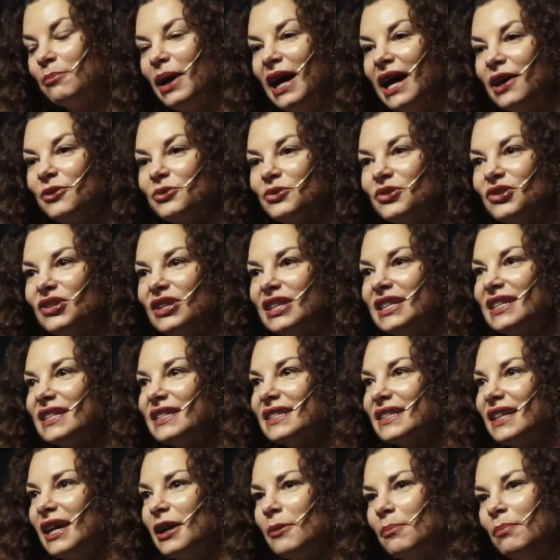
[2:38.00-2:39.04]

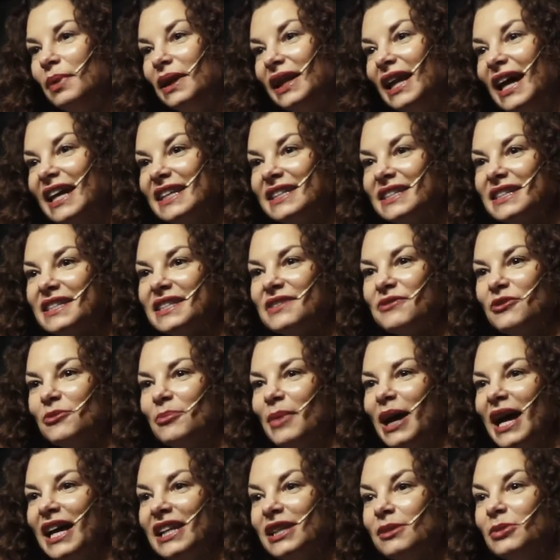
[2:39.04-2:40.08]
pouches like bladders from
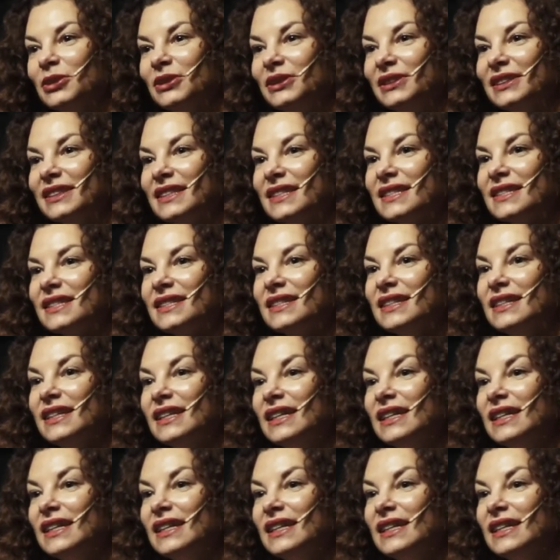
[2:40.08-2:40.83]
animals